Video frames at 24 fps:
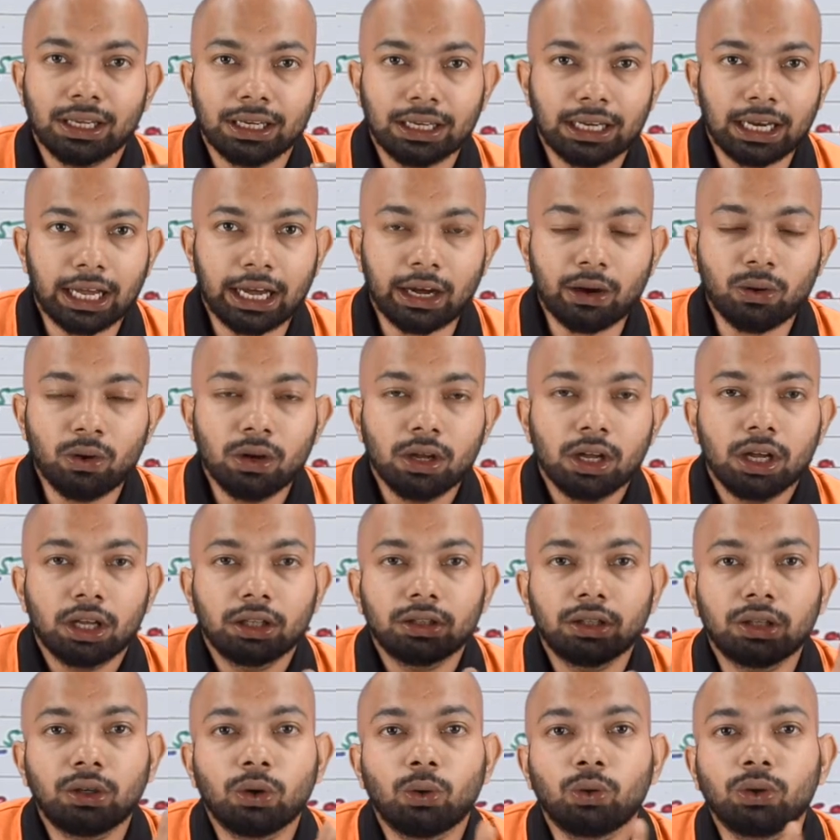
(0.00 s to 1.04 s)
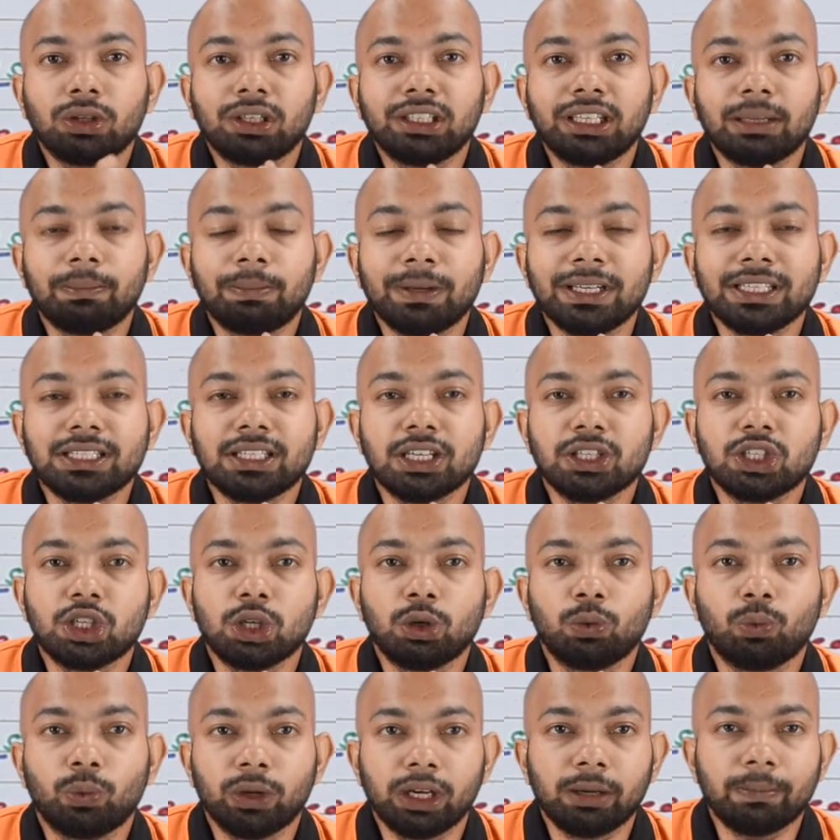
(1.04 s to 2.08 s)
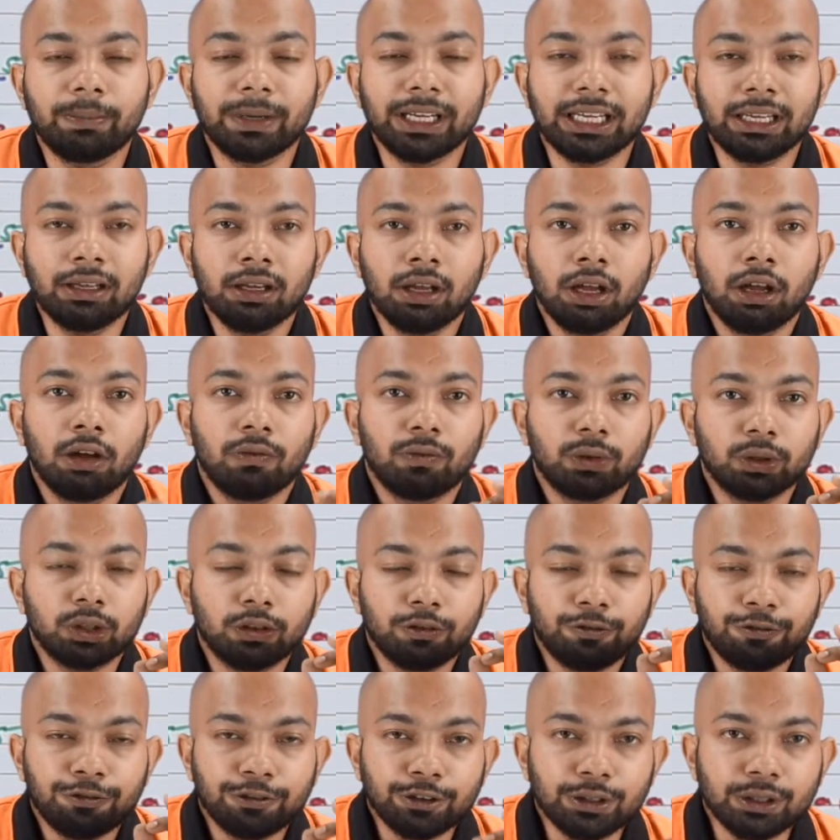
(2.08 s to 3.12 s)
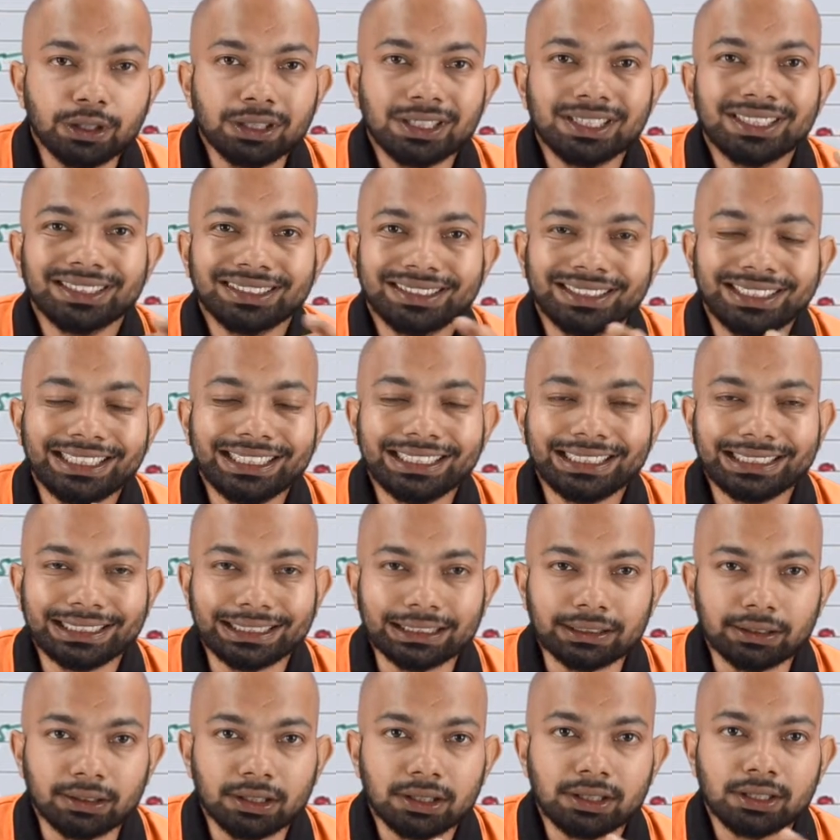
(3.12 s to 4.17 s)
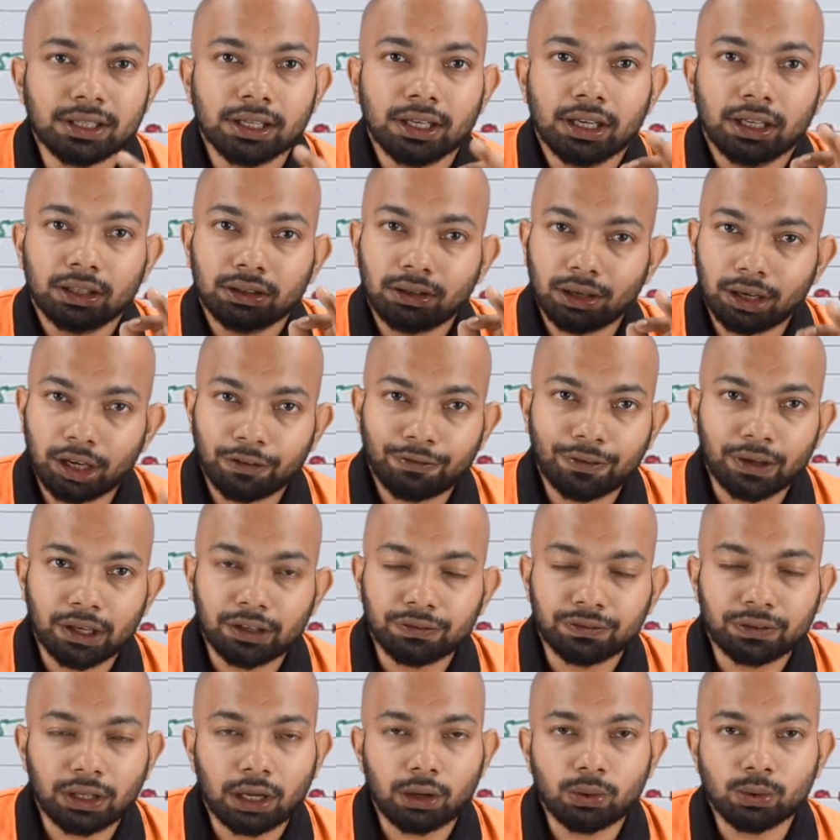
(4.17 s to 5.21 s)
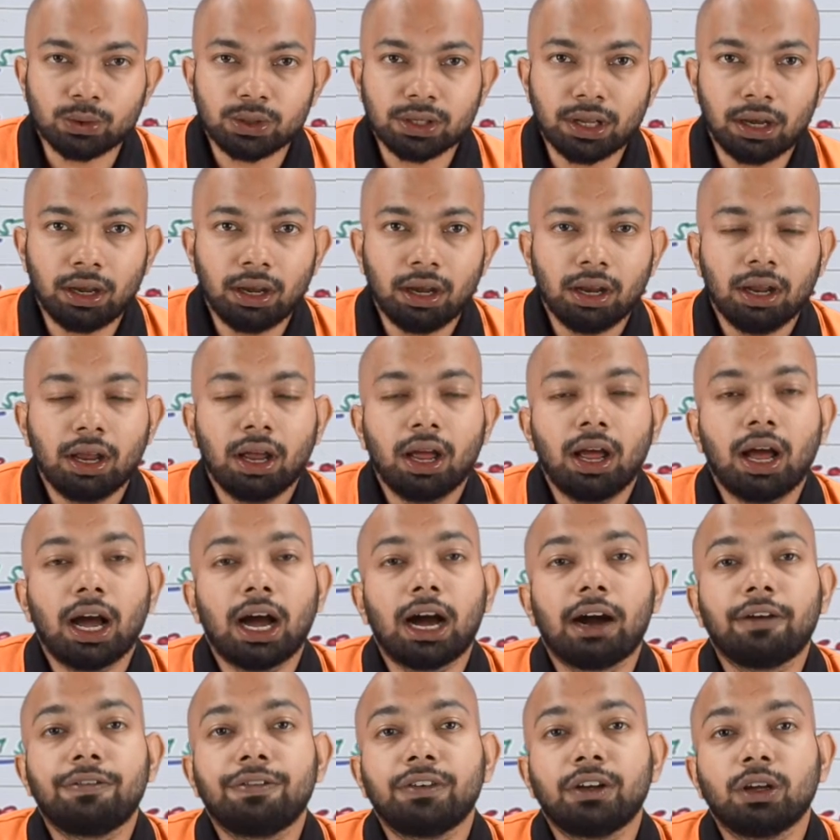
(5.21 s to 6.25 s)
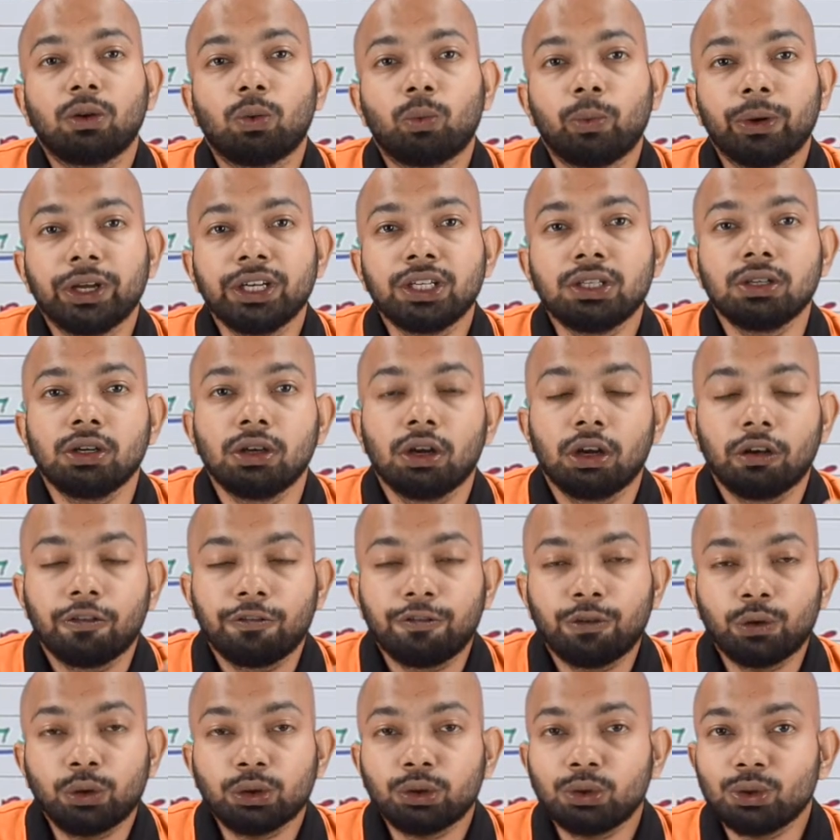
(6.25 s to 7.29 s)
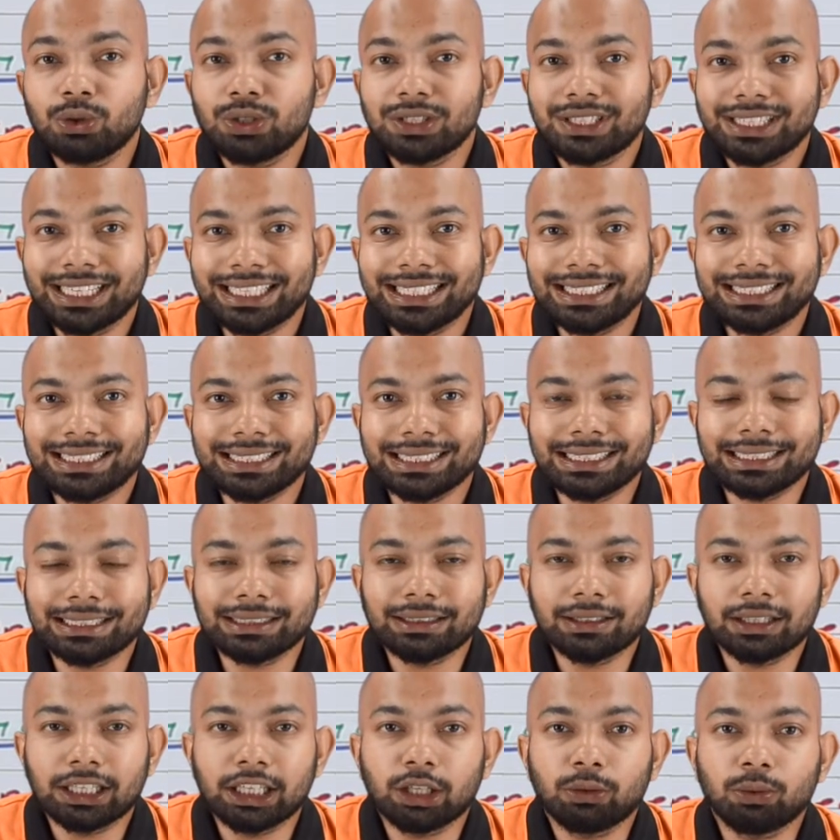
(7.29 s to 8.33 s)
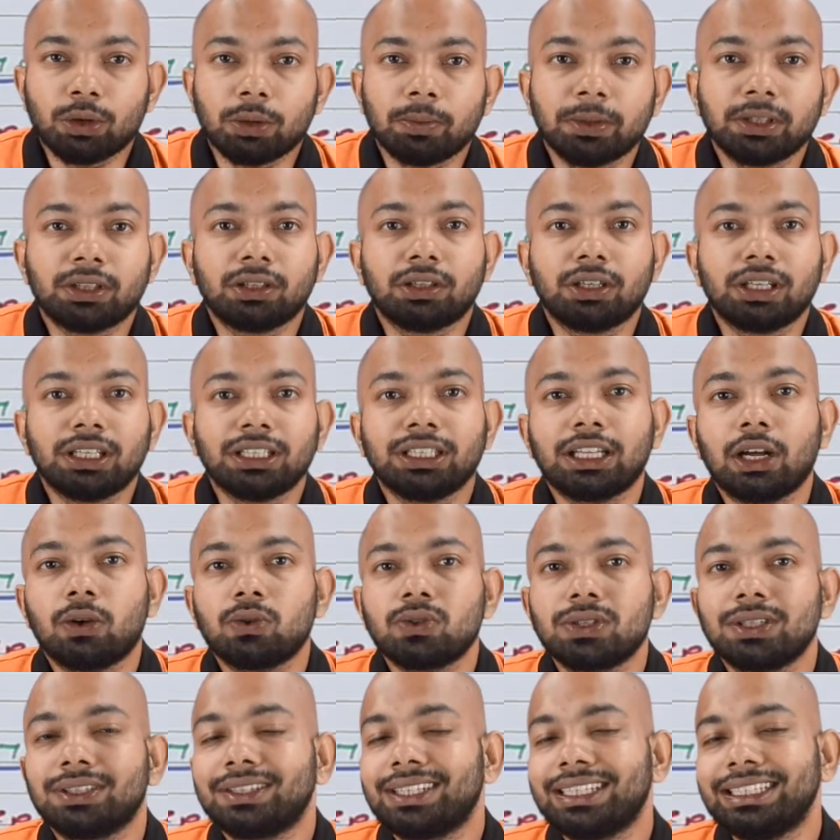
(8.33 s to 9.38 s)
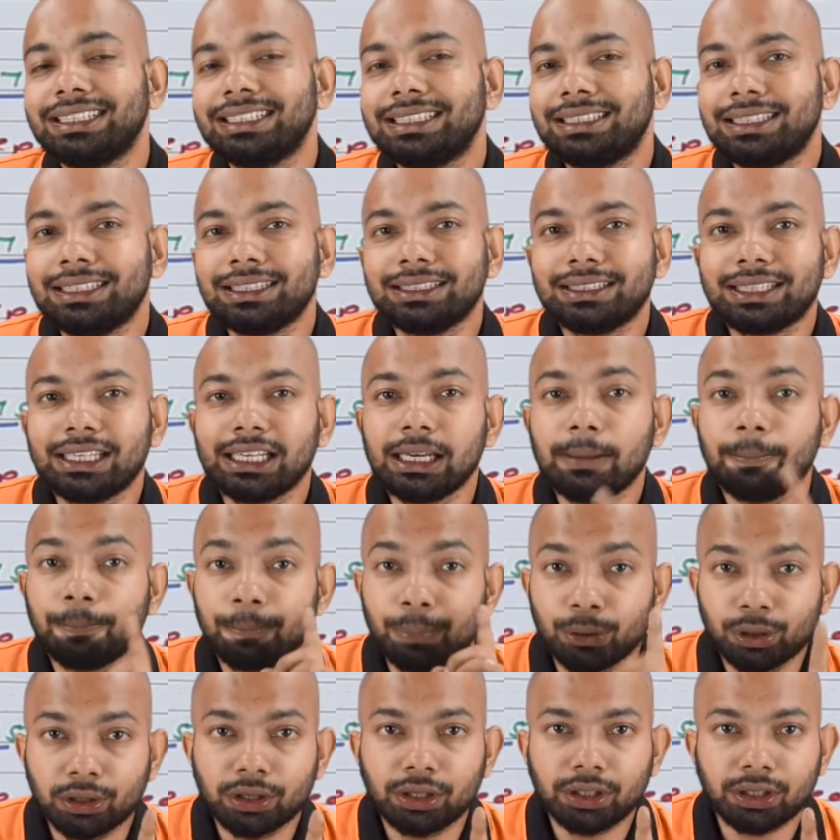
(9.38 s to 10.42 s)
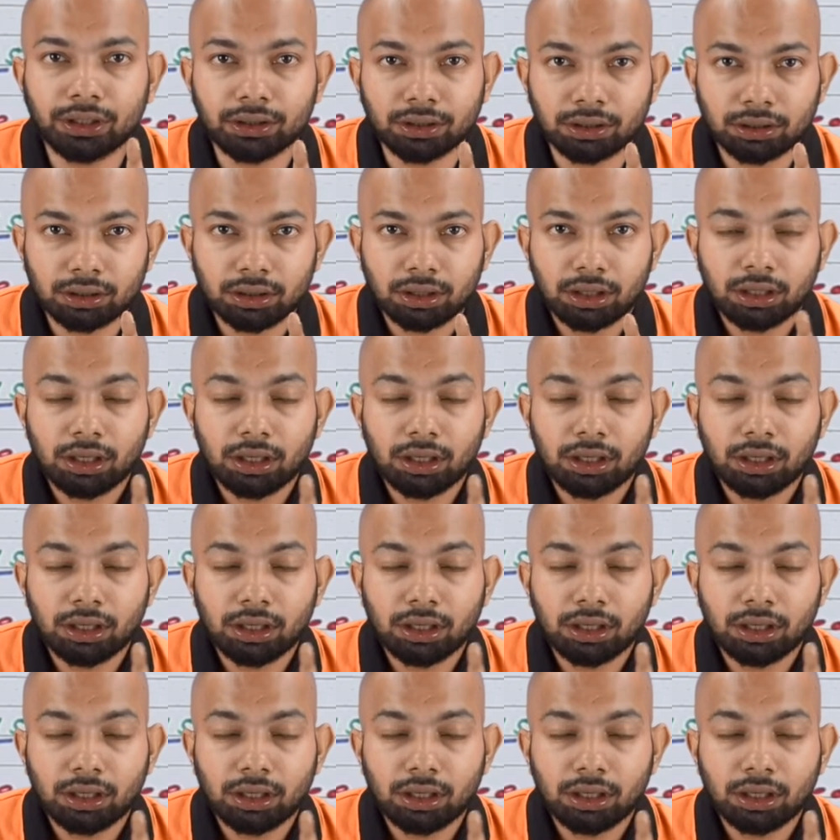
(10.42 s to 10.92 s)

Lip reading: Now, the total depreciation will be for the first 3 years 35,000, after which 4th to 6th year, it will be 30,333 per year.